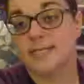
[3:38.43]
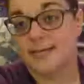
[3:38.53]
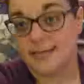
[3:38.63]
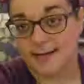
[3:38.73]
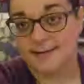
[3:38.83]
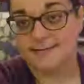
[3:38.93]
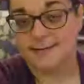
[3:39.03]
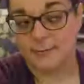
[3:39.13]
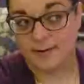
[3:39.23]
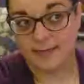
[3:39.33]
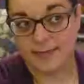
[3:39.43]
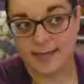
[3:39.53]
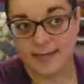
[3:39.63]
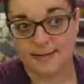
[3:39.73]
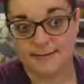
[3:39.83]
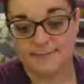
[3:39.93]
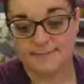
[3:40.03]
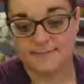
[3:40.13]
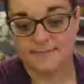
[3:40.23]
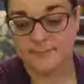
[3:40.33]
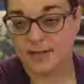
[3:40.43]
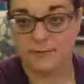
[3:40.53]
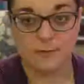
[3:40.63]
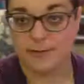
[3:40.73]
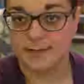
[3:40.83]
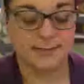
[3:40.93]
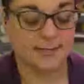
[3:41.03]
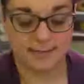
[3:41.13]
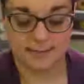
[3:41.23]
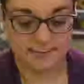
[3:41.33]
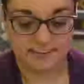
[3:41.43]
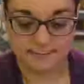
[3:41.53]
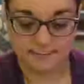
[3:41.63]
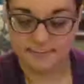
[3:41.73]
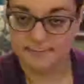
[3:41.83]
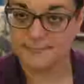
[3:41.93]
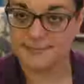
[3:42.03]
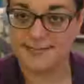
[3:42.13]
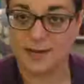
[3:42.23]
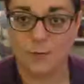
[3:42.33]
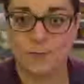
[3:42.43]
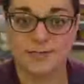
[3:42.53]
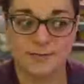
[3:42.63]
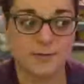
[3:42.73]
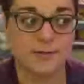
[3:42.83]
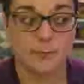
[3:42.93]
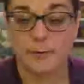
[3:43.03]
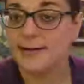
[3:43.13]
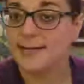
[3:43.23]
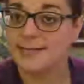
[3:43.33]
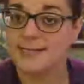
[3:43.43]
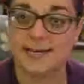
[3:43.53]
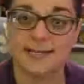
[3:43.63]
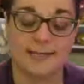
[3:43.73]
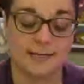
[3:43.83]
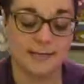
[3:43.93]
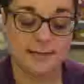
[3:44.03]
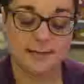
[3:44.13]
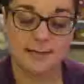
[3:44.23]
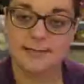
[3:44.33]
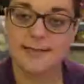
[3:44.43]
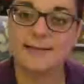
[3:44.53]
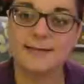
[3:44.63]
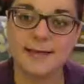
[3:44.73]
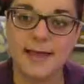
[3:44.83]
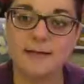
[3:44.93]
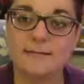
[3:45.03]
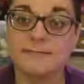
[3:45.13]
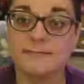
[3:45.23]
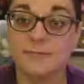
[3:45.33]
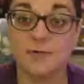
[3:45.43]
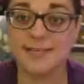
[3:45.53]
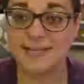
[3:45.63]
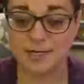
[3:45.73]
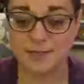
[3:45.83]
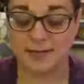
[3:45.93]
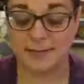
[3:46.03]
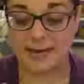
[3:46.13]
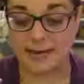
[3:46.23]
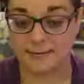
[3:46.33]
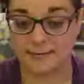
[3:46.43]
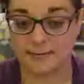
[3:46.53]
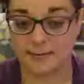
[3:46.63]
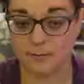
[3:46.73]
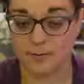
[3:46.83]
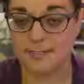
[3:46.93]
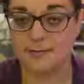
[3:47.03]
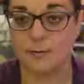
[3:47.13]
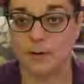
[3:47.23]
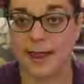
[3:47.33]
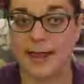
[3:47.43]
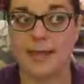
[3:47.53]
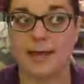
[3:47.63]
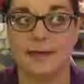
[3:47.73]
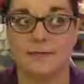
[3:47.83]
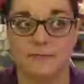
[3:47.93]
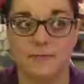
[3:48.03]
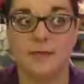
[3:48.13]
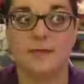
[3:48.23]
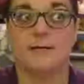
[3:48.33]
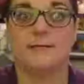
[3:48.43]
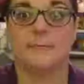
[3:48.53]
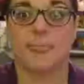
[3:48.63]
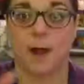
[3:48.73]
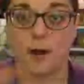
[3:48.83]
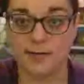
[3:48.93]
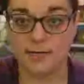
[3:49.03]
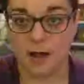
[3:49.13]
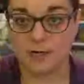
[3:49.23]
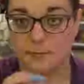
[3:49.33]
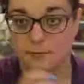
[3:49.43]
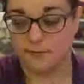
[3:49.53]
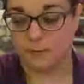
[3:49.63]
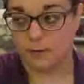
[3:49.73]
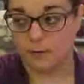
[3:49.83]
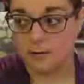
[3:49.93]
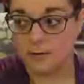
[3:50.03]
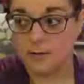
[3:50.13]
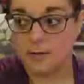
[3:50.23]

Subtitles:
yeah, I want to thank everyone that, you know, was really worried and said that. It really touched me. I mean, I wasn't okay. I've already talked before